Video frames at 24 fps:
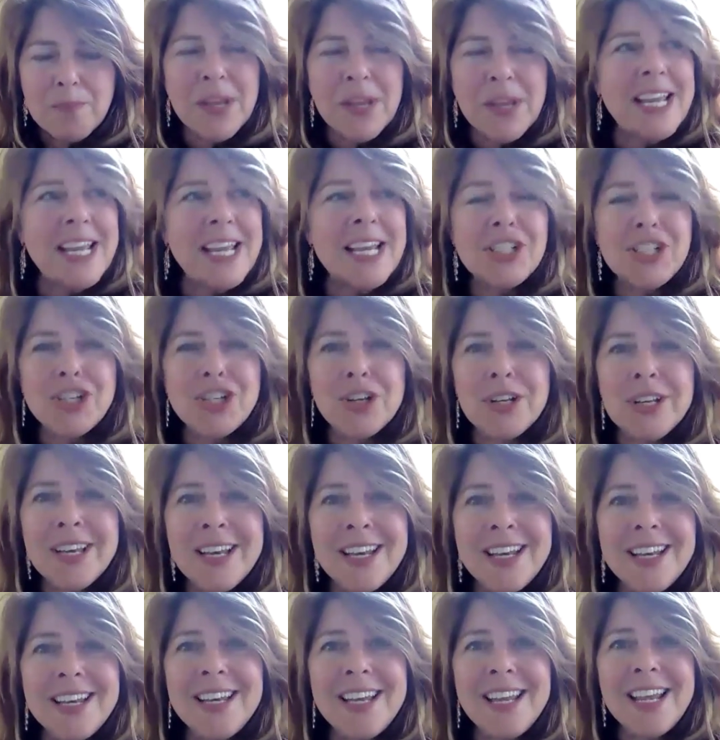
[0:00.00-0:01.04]
But he
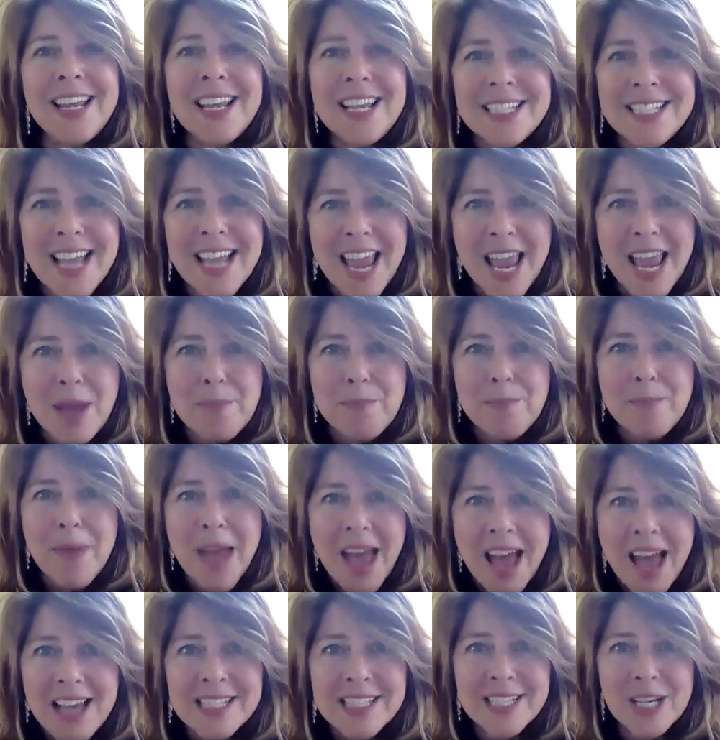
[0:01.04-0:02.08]
shouldn't need a
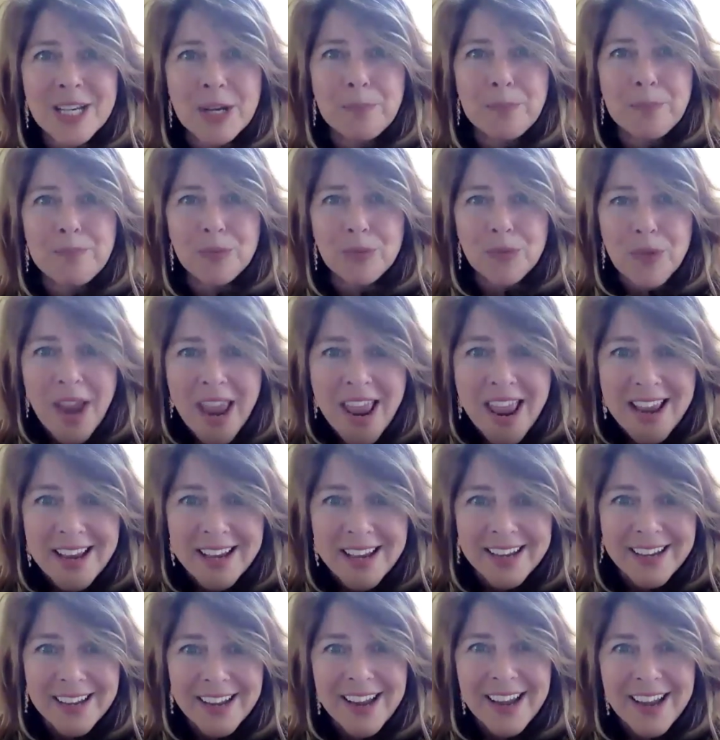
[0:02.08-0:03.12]
mask
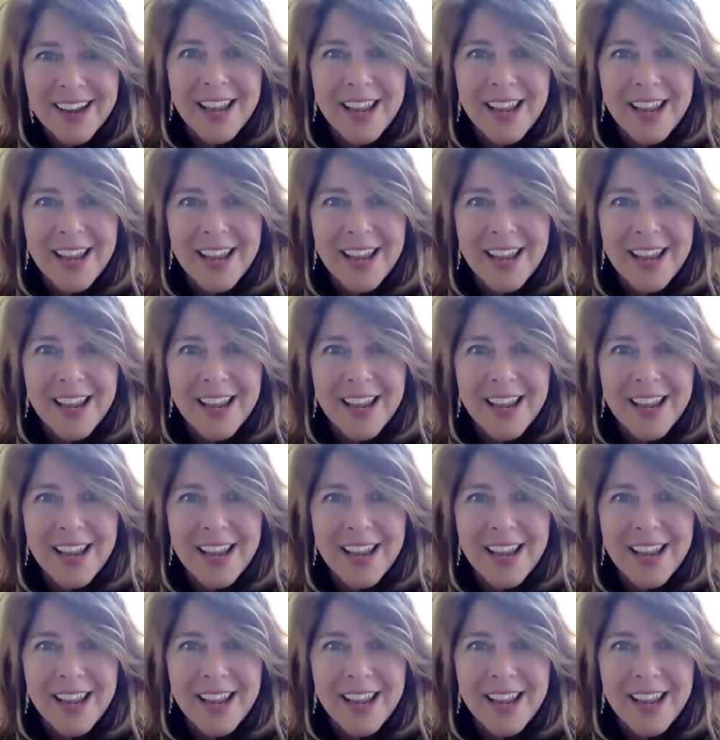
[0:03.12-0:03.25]
break